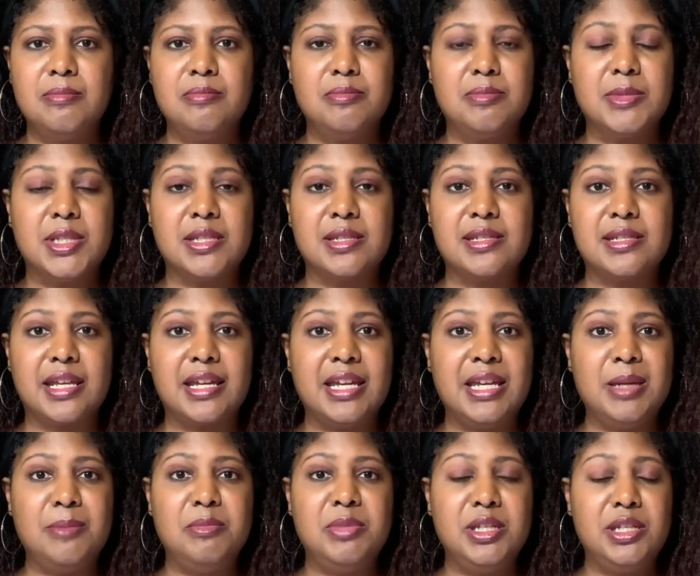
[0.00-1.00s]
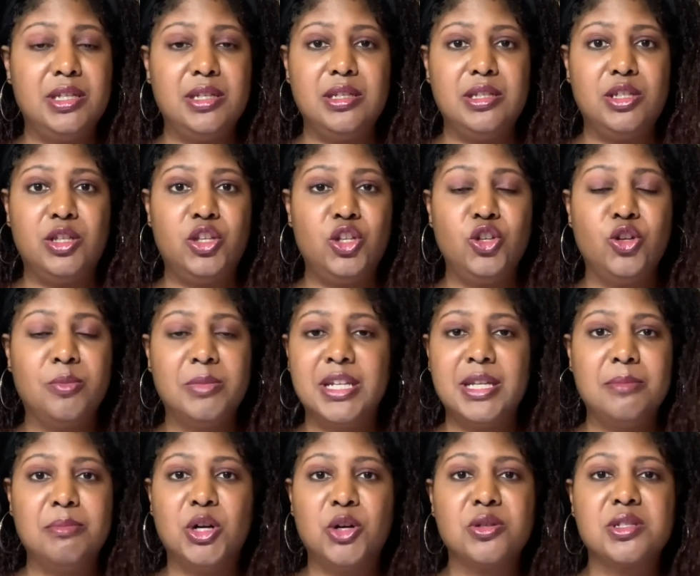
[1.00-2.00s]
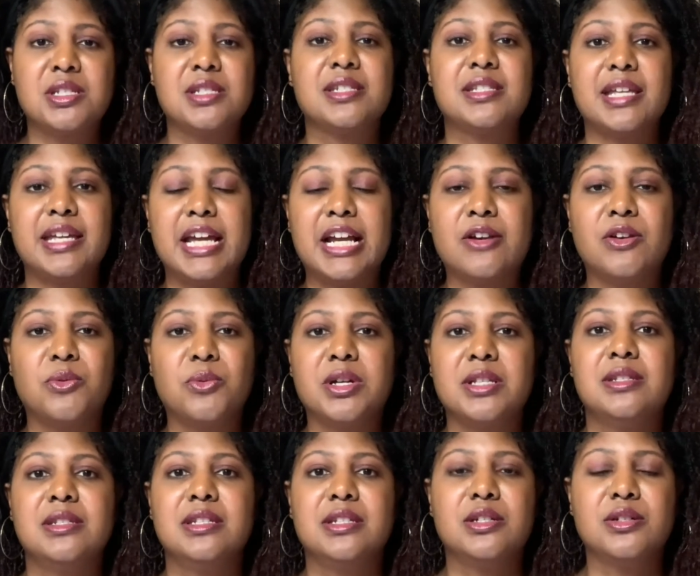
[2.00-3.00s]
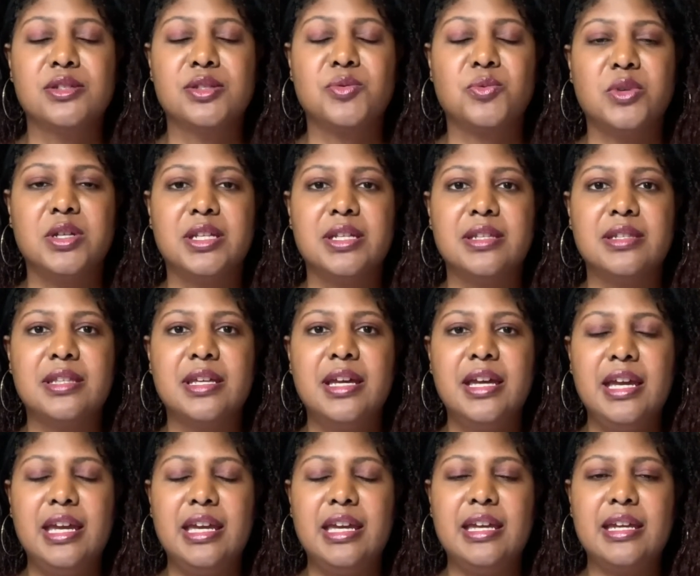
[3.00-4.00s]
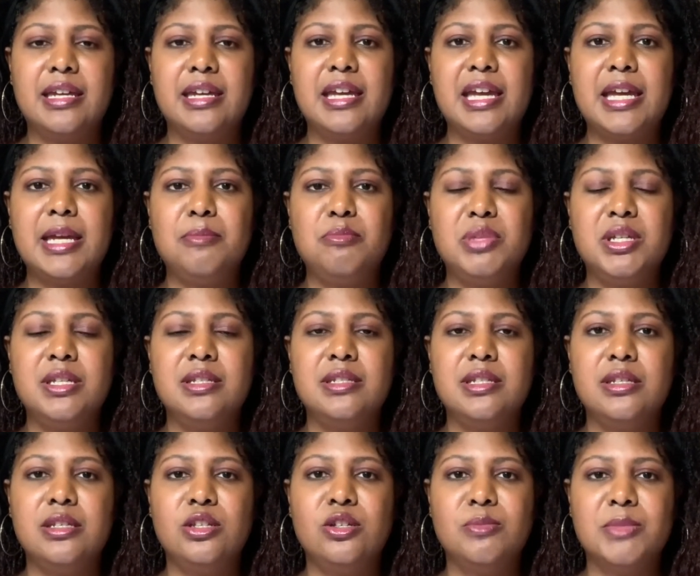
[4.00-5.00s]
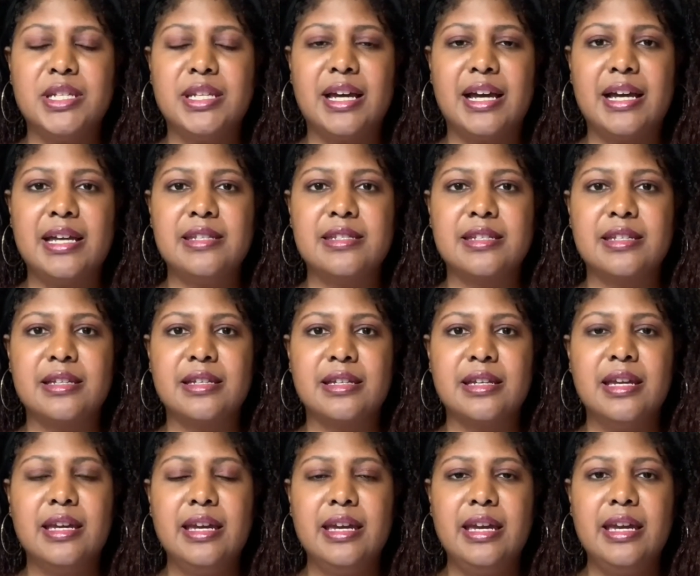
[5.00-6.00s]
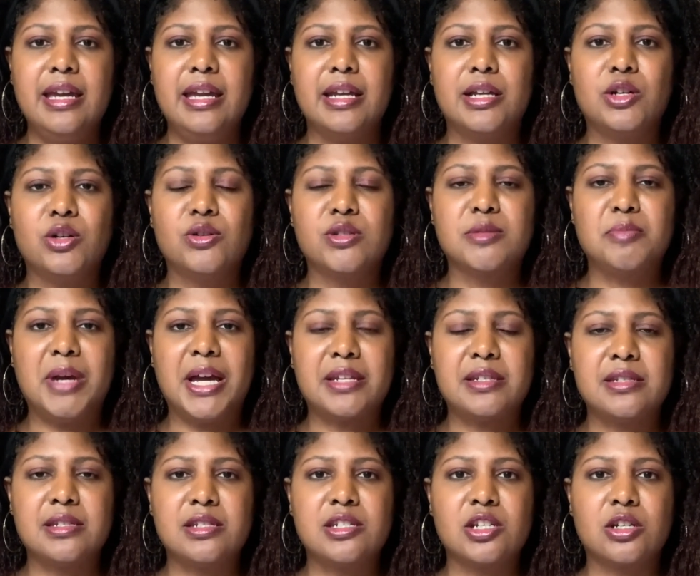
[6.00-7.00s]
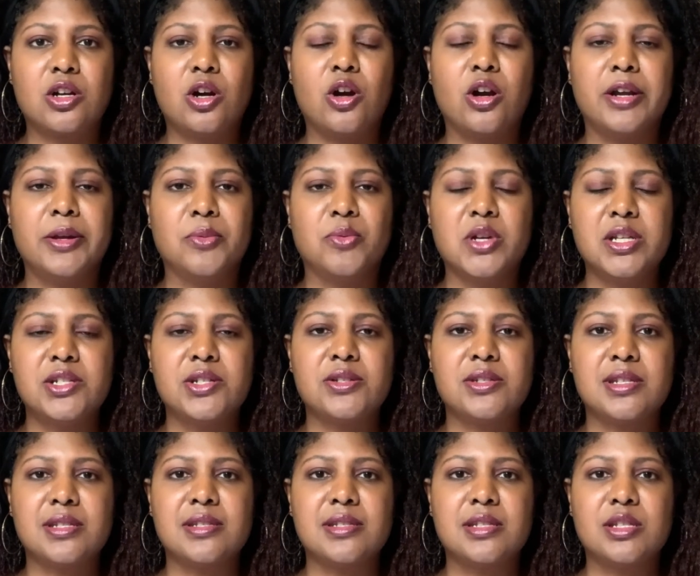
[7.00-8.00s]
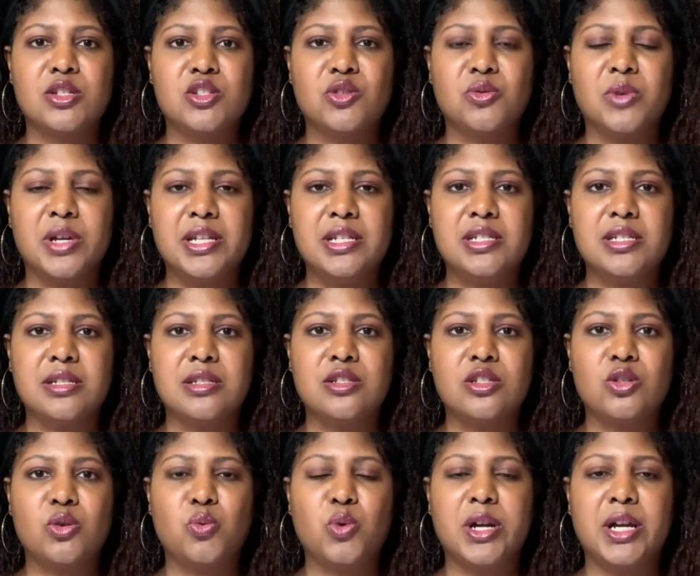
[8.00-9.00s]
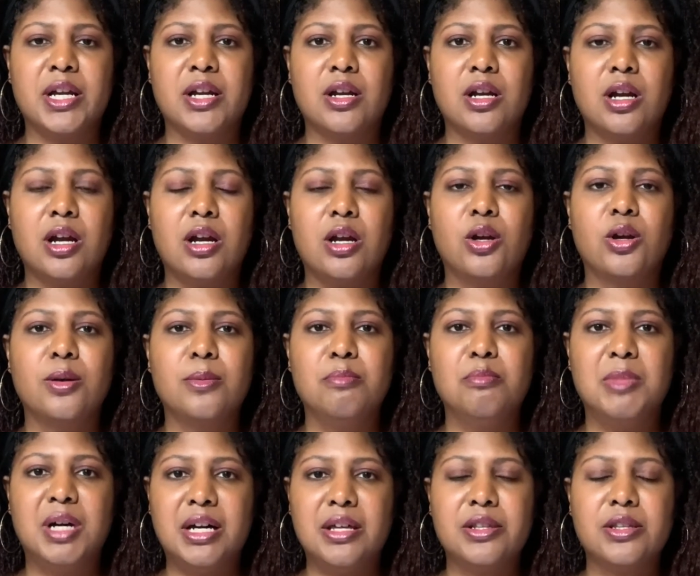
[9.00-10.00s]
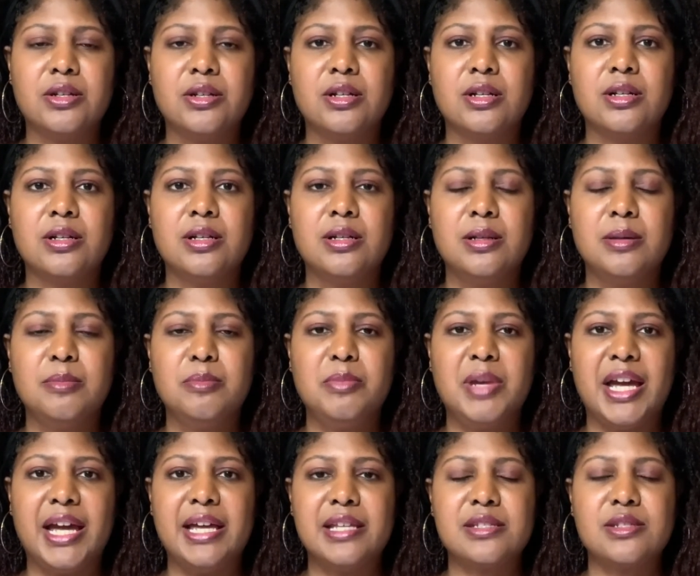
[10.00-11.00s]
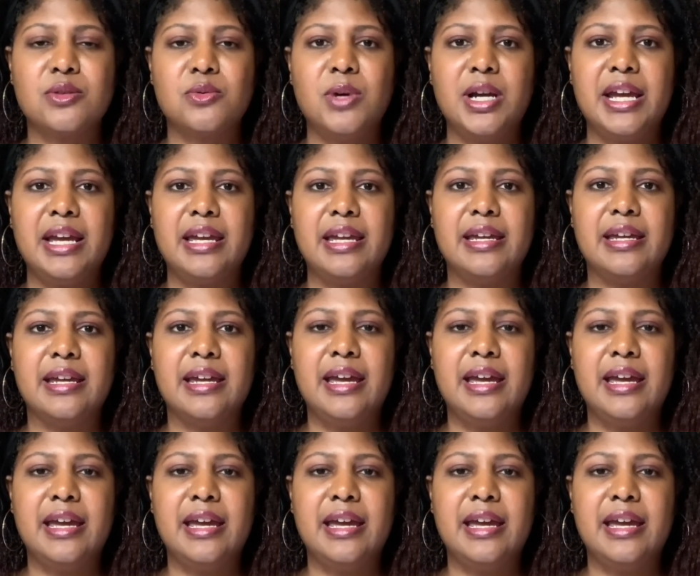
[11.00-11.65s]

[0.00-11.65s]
the same human emotions that everyone deals with, it can be dehumanizing. It goes back to the Sha'Carri Richardson situation, to where her mother passed away.